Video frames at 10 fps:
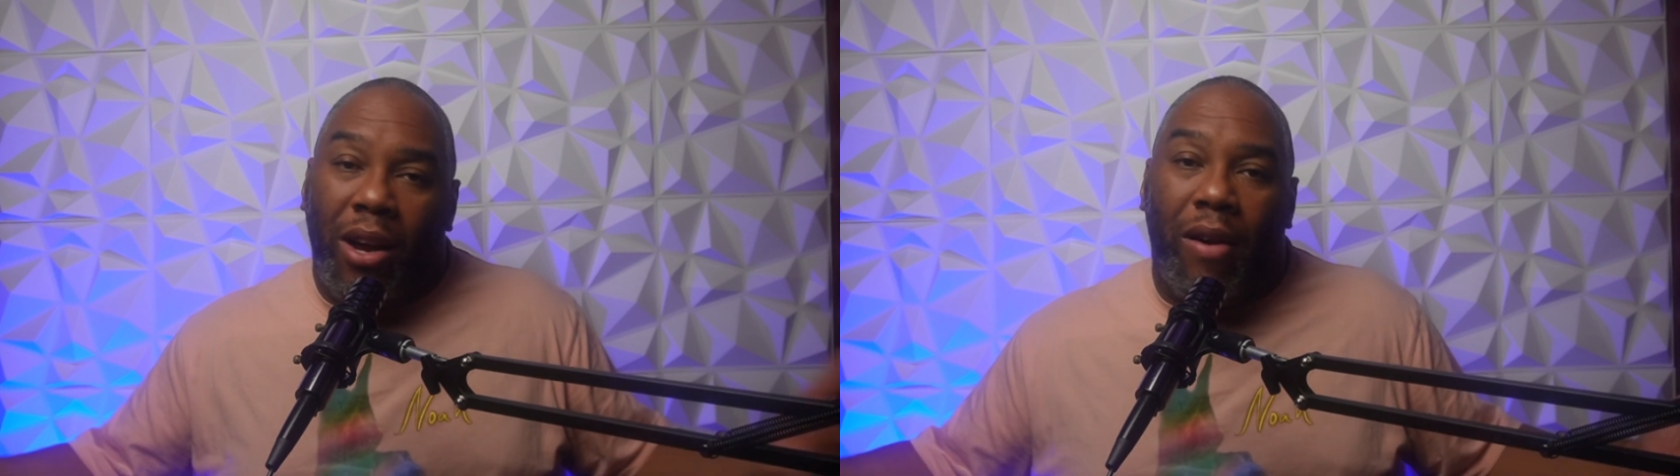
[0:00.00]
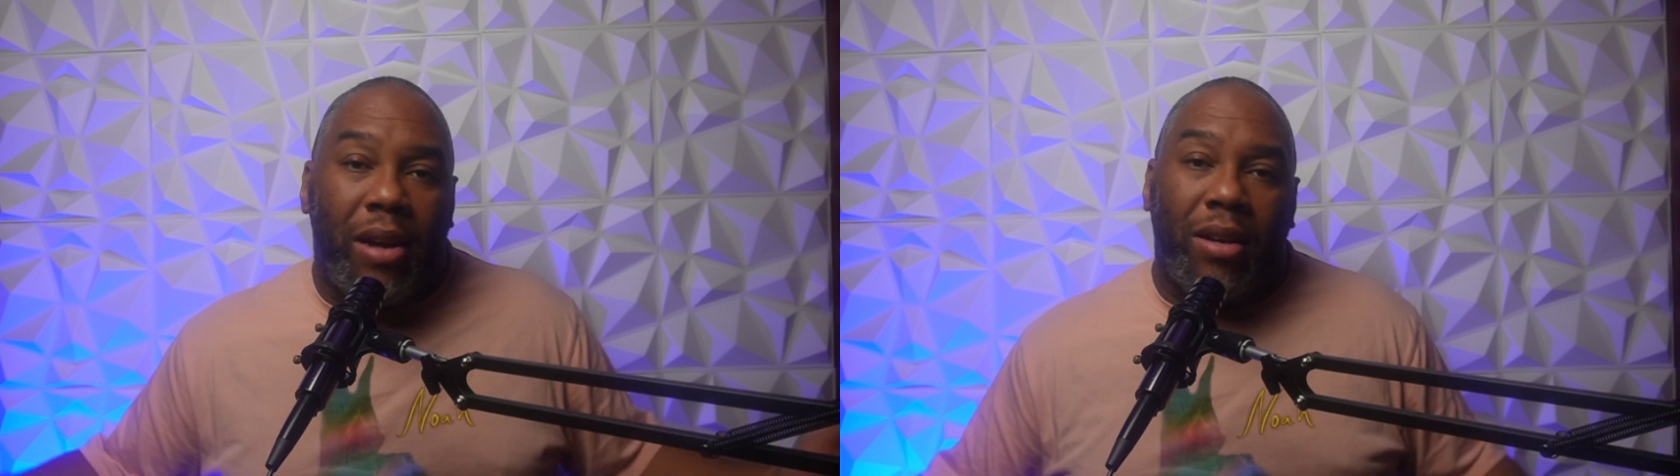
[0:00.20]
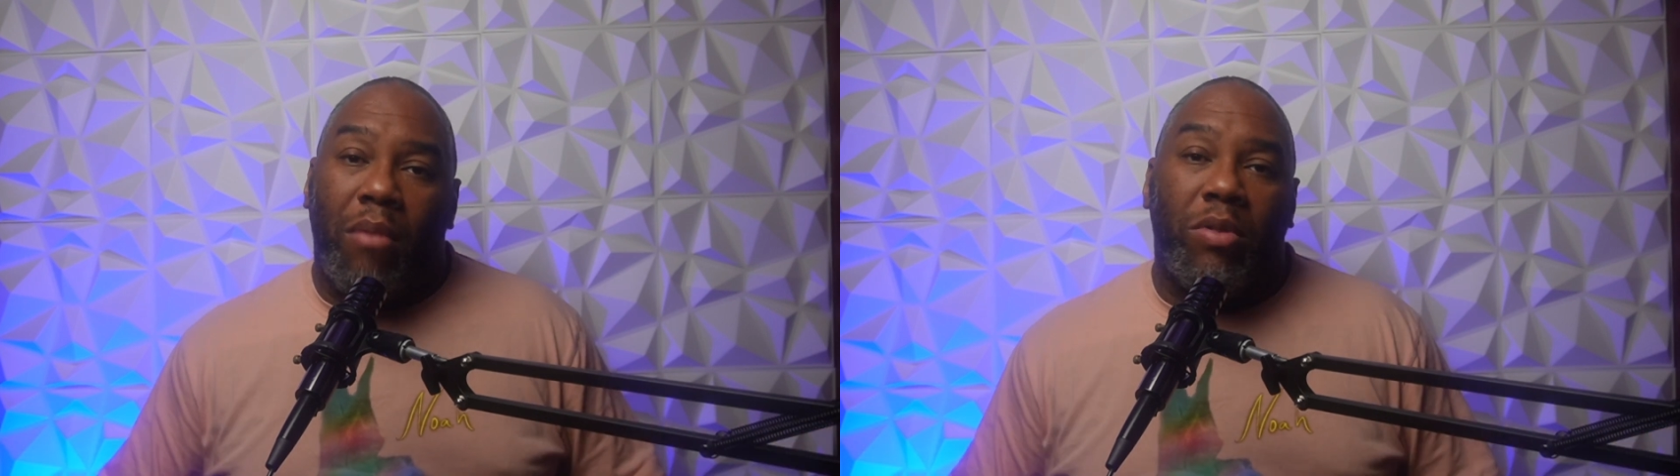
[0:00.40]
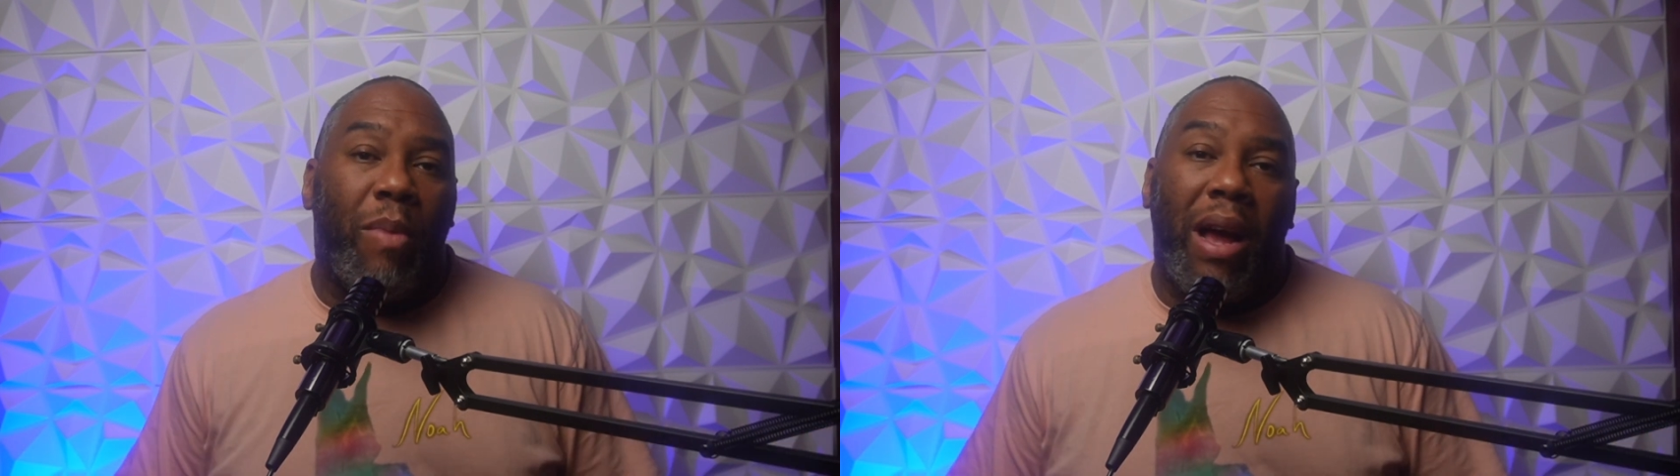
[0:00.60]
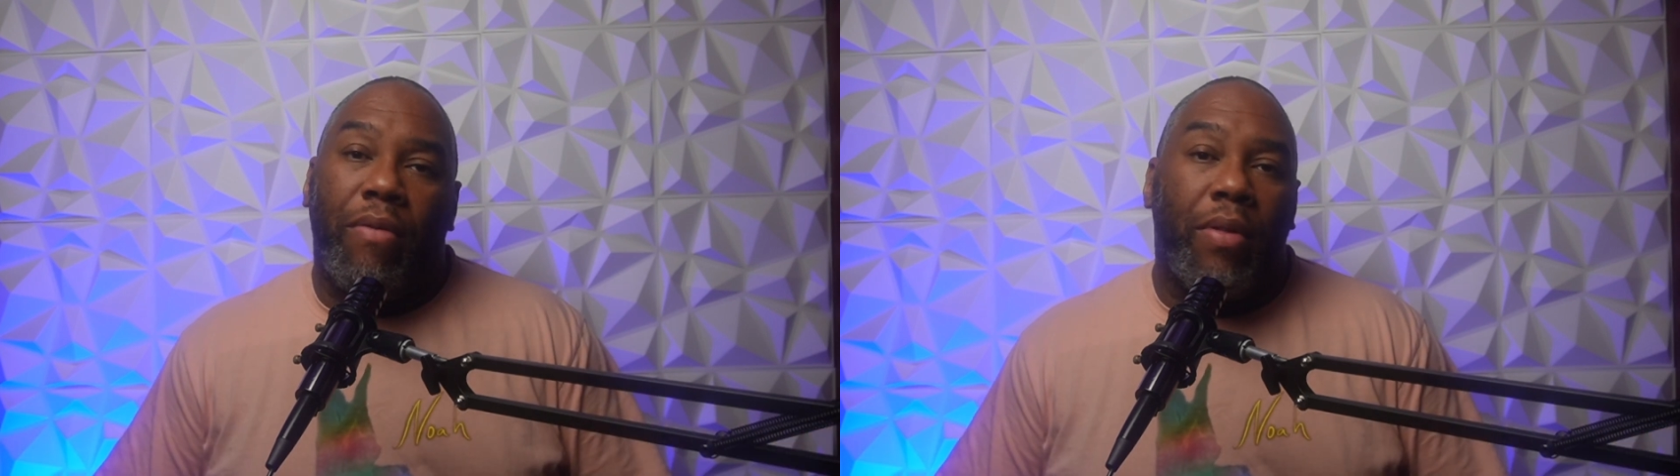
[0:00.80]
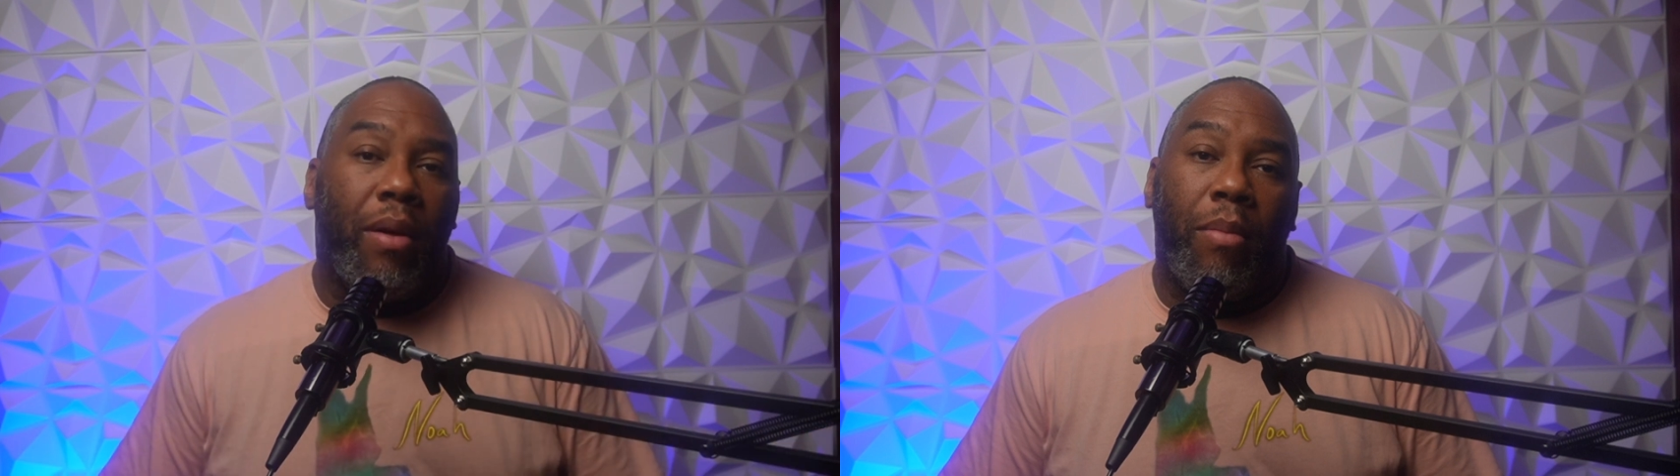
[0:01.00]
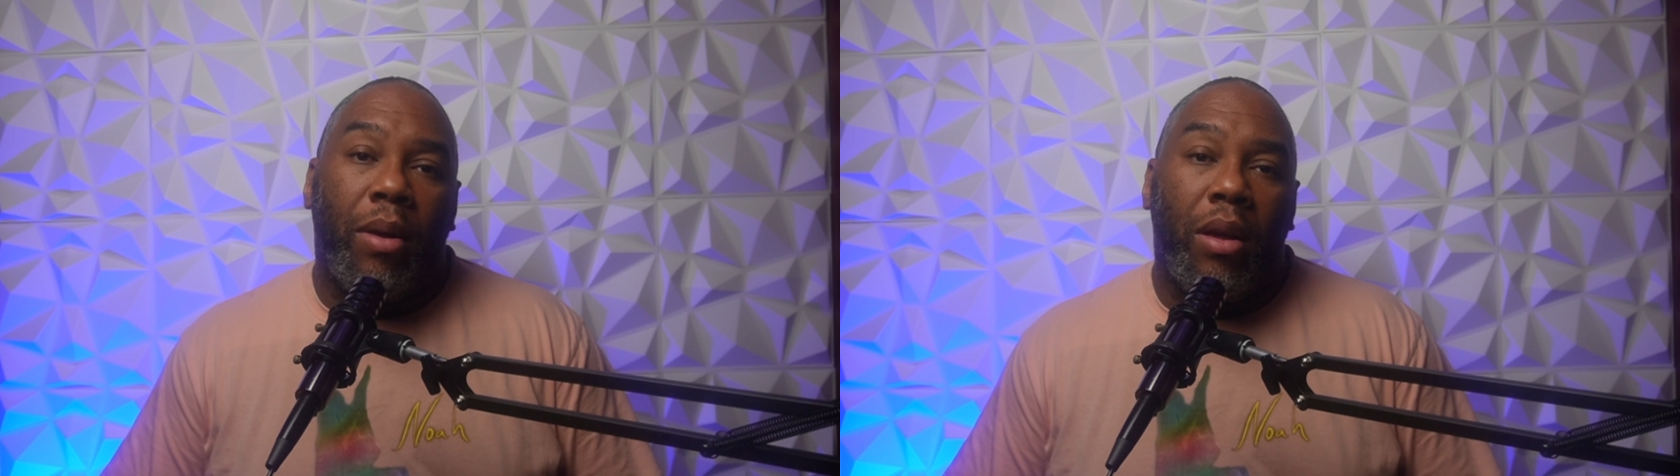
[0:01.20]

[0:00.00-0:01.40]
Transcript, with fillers: Christ comes back for them.